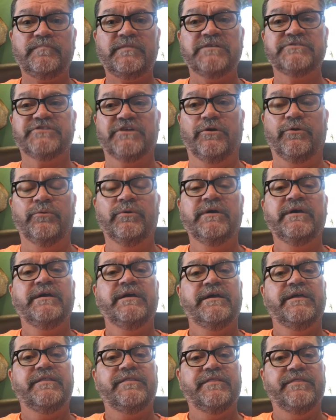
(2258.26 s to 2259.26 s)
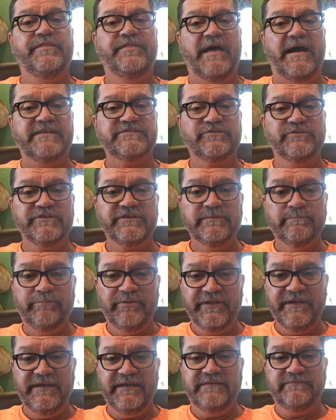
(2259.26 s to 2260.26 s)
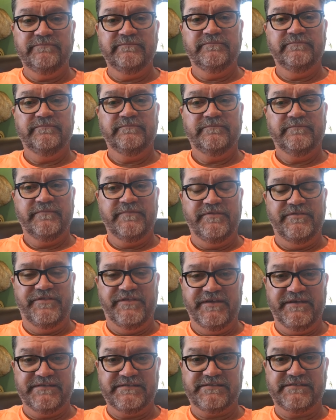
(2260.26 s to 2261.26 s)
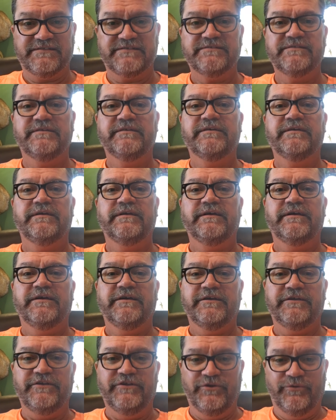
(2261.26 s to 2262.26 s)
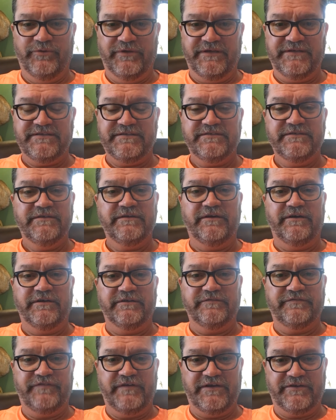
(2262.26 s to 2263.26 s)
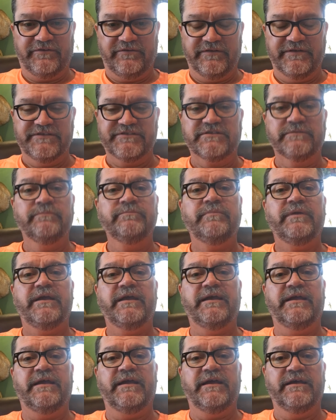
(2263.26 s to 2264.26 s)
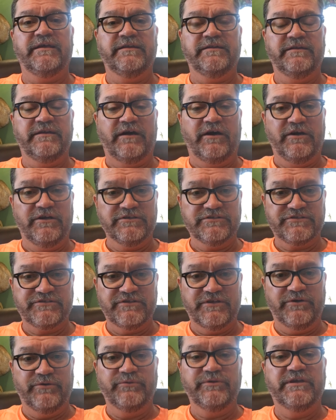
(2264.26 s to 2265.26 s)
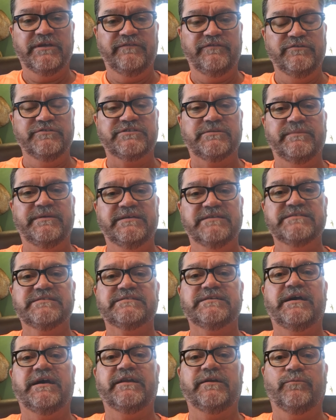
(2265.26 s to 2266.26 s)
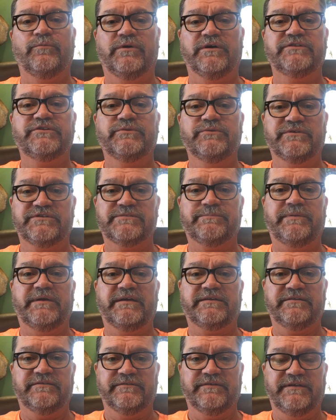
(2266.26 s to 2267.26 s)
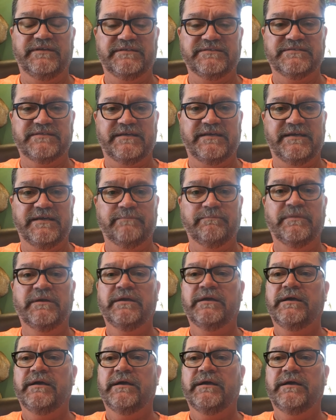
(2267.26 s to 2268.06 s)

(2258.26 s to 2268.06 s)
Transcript: So that's going to complete this unit on federalism and also give you some insight on what to expect on the exam.